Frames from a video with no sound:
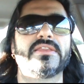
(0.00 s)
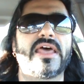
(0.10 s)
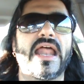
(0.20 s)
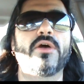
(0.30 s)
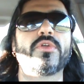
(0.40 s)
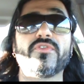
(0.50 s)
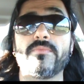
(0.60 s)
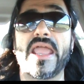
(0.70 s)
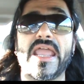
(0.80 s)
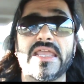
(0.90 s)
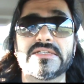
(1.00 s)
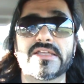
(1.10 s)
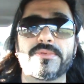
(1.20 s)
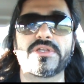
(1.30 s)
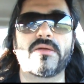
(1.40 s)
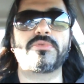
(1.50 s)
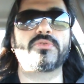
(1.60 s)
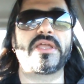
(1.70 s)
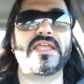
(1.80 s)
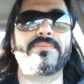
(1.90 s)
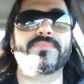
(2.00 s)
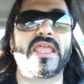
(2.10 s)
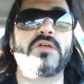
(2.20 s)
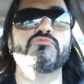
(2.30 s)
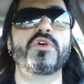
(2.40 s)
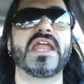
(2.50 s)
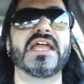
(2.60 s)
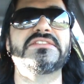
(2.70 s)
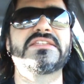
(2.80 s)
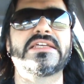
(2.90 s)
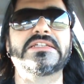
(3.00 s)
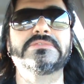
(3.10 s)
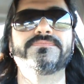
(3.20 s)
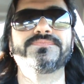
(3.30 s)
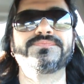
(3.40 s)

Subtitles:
that I would have made WWE, and when I did,